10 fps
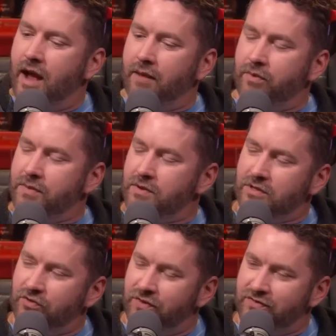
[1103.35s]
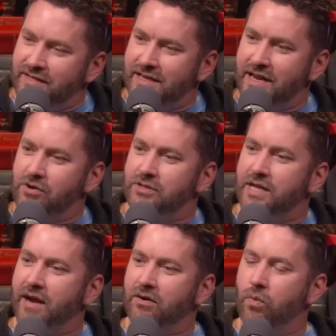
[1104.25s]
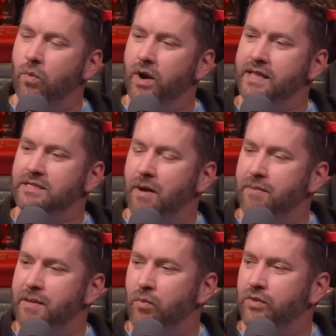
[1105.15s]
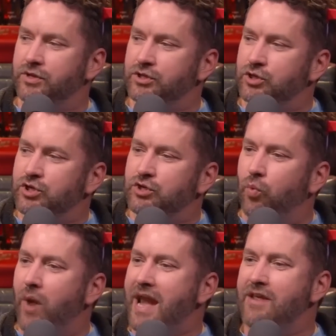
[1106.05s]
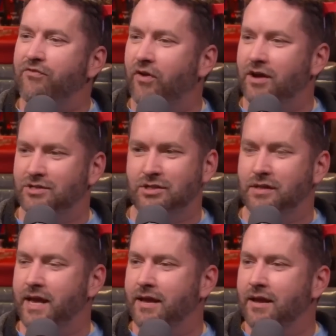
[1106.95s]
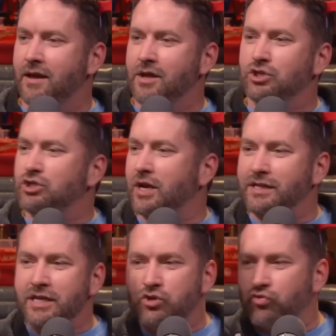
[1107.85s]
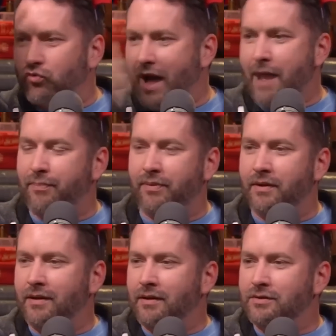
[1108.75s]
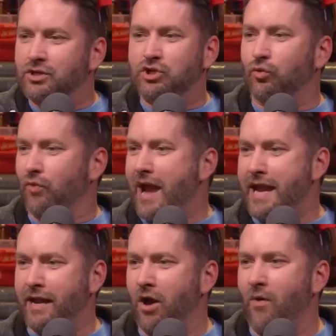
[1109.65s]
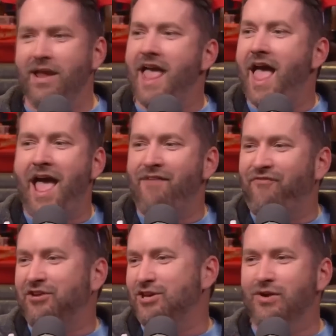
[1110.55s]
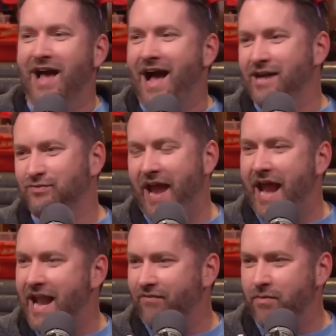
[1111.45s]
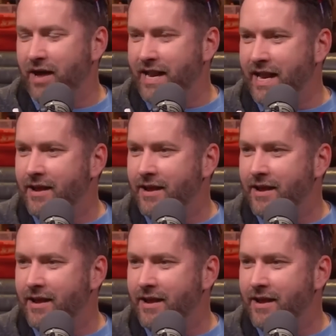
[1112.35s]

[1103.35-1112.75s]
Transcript: we've been doing this 15 years. I don't know what it is about people where they're just waiting for us to like suddenly drop the charade and go, yeah, fuck you guys. We hate everybody.